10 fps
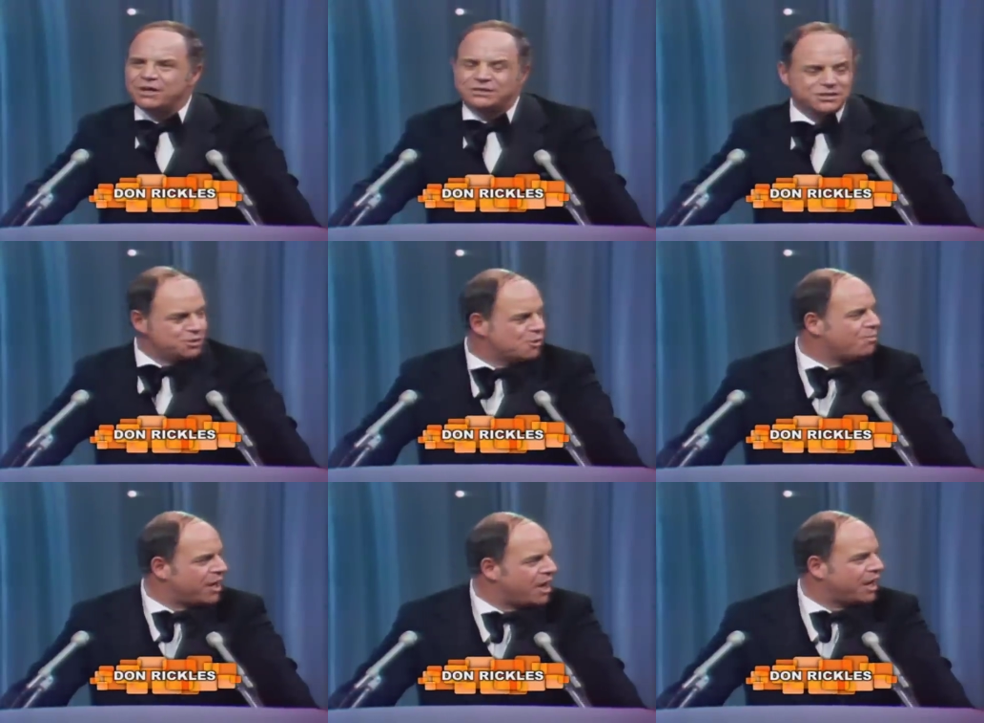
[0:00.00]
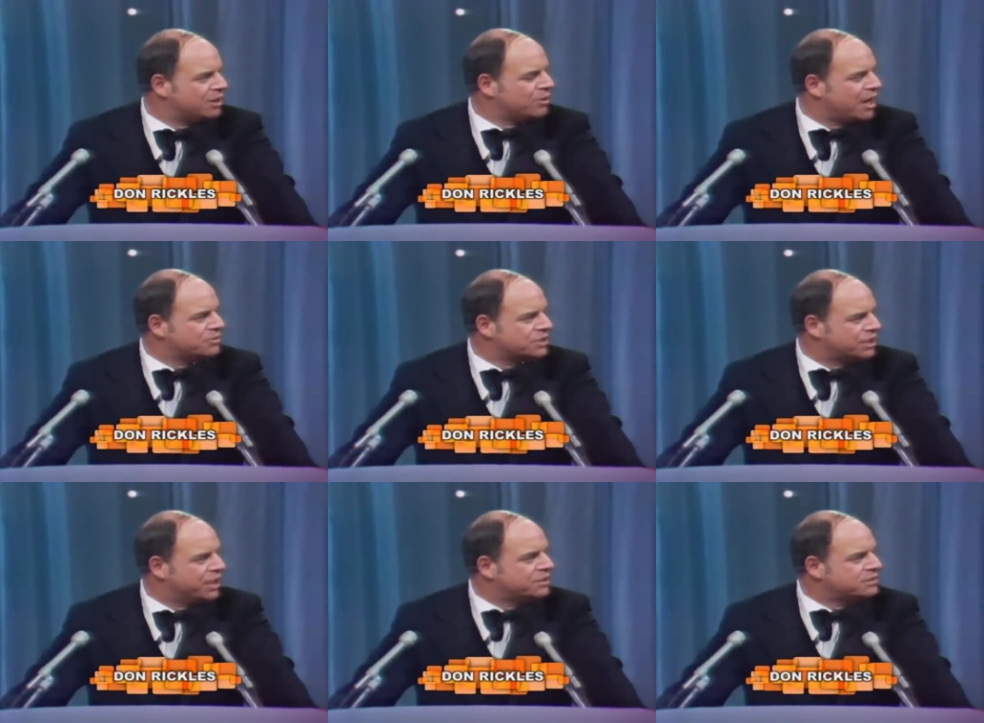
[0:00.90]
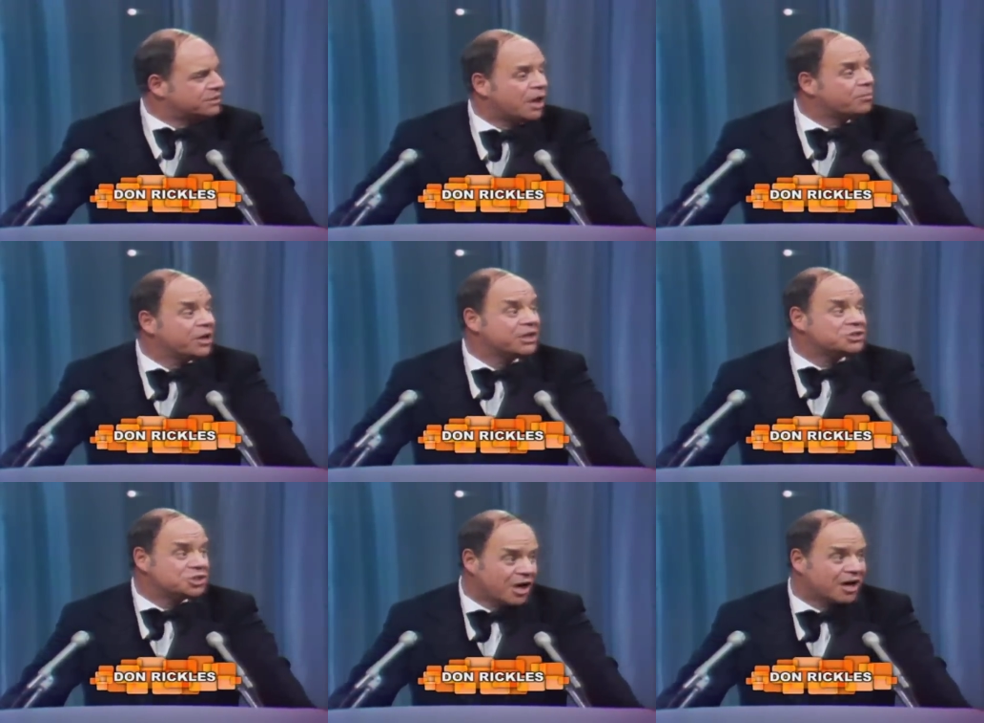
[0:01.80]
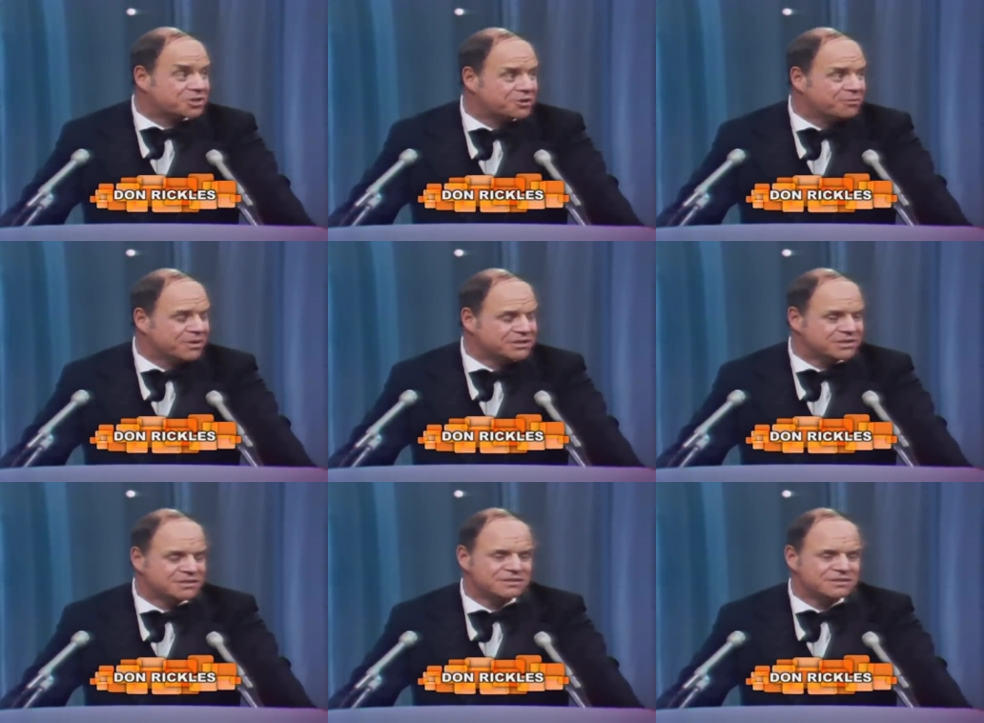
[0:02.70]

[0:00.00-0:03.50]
Milton. You were my idol when I was a kid. Now I'm getting shock treatments.